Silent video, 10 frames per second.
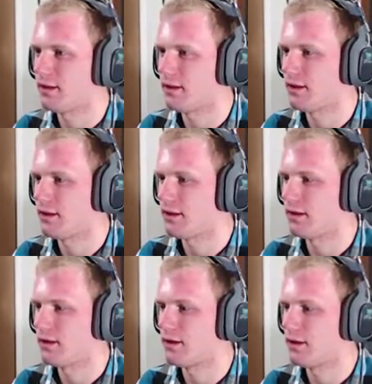
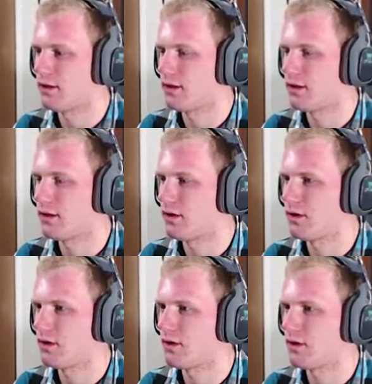
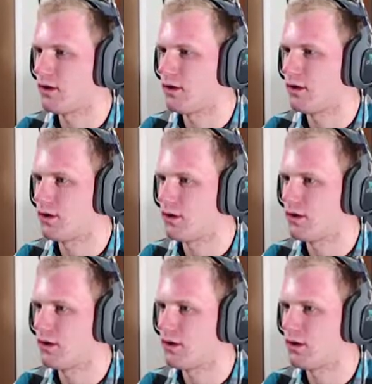
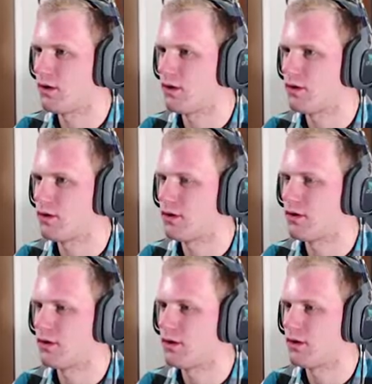
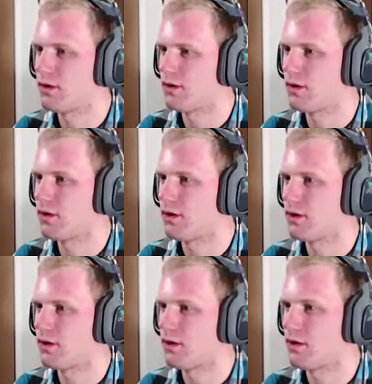
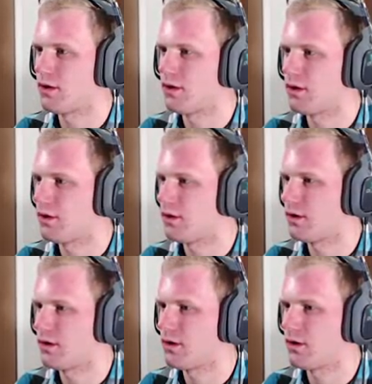
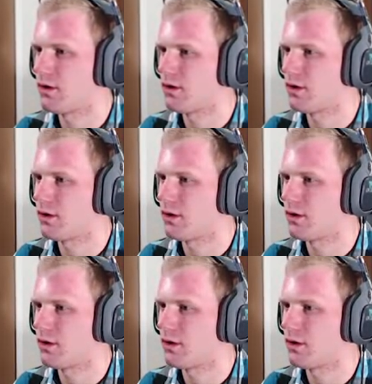(no one is talking)